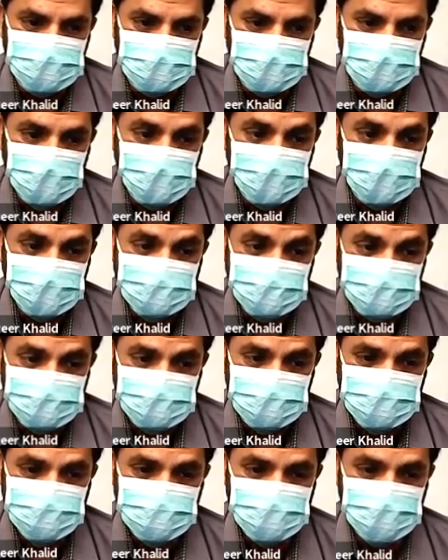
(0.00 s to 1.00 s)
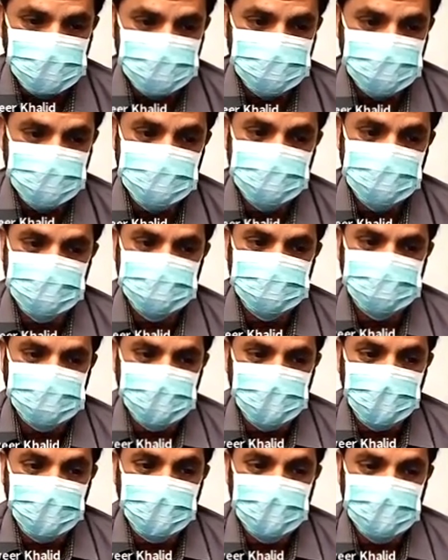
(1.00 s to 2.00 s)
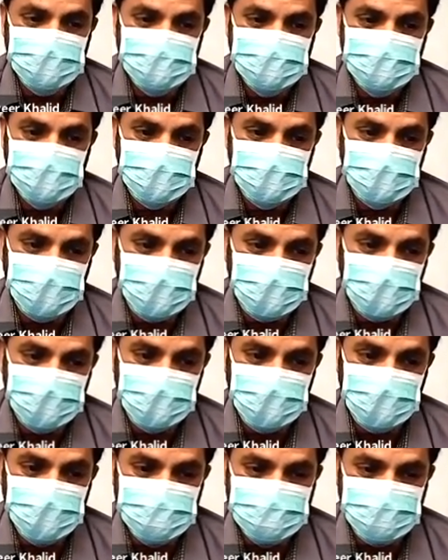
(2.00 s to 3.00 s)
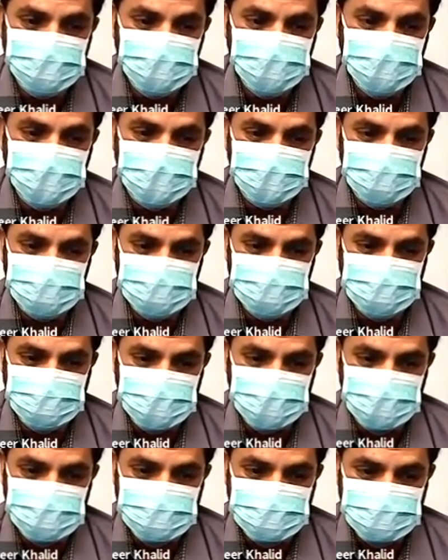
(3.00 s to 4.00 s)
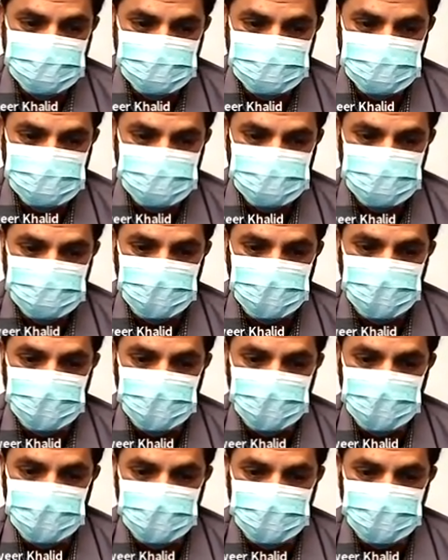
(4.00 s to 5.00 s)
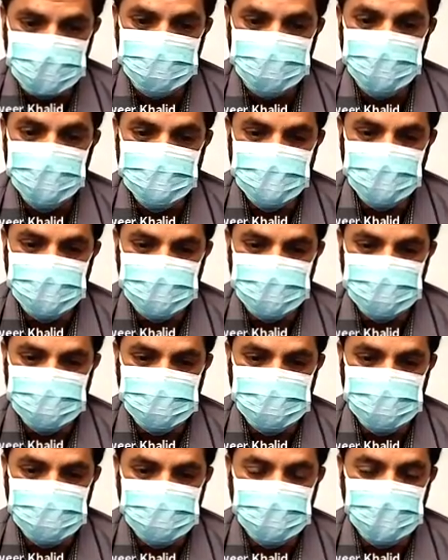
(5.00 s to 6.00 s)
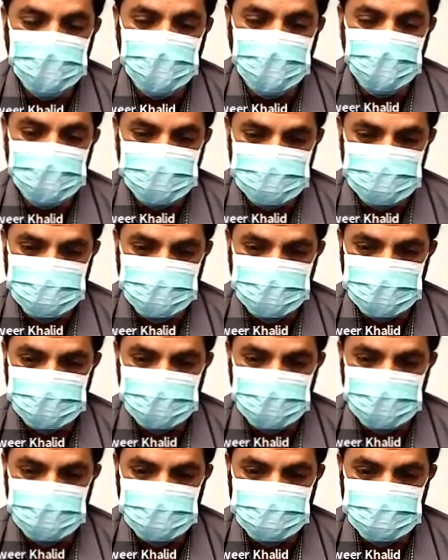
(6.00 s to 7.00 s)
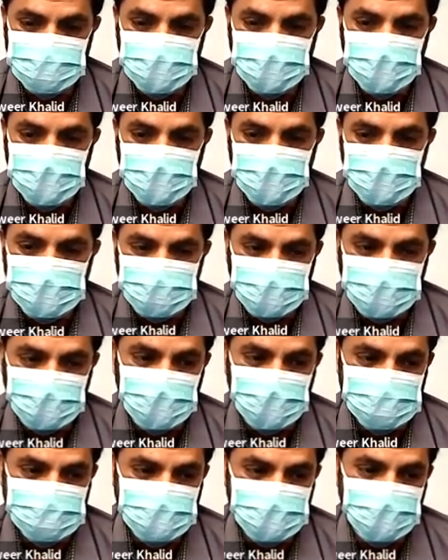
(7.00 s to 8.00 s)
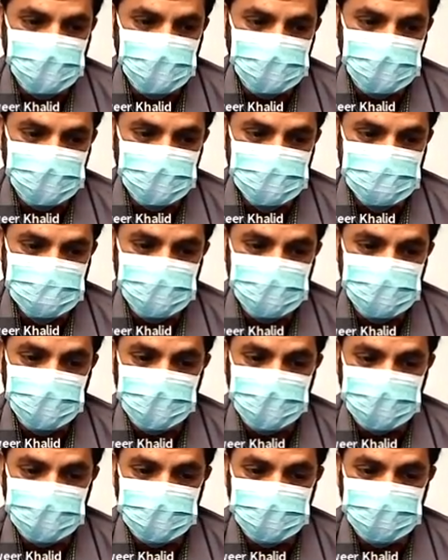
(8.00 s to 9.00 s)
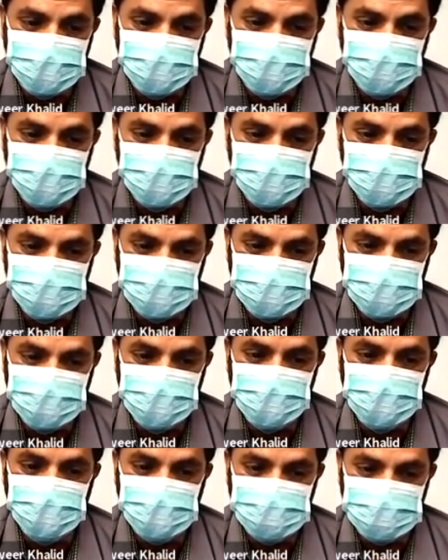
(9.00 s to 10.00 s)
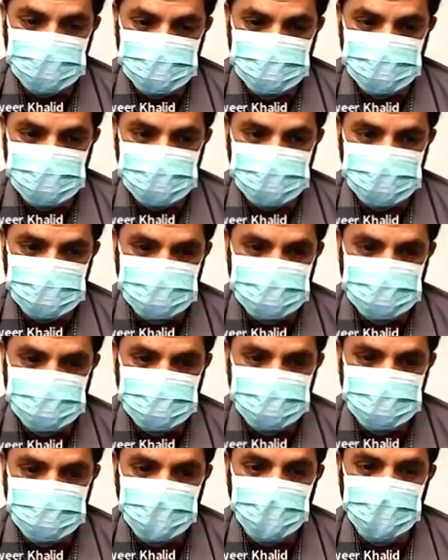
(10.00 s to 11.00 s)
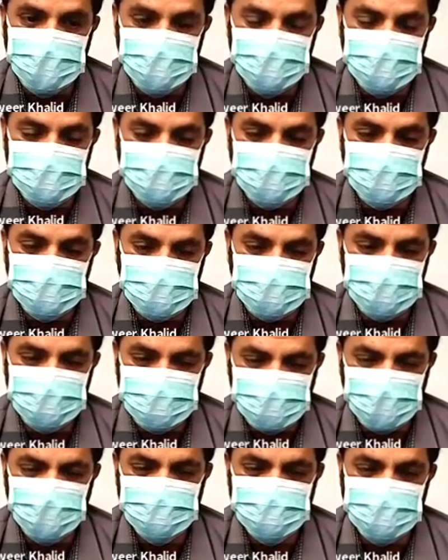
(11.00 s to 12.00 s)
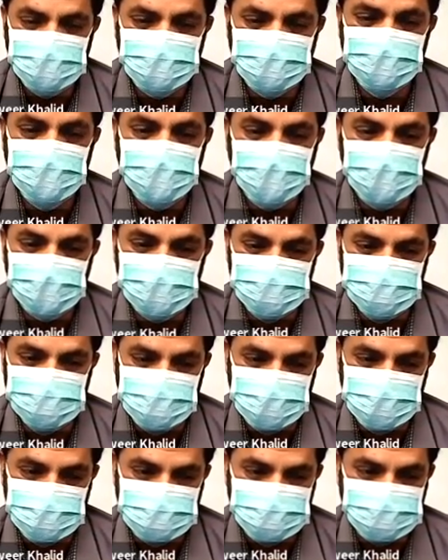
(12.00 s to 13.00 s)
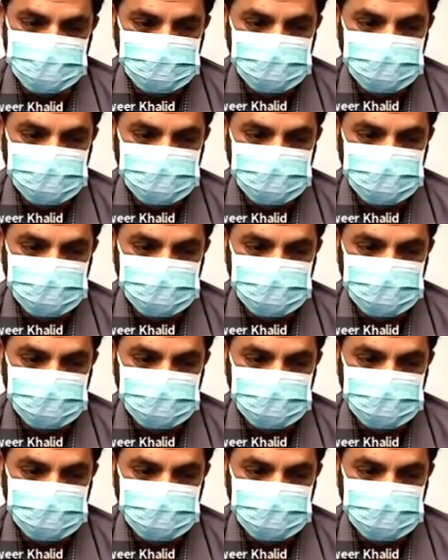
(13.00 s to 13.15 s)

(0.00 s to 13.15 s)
Compensated cirrhosis, it is an asymptomatic stage in which the patient do not have ascites, variceal hemorrhage, hepatic encephalopathy, or the jaundice. That it means it is the early stage.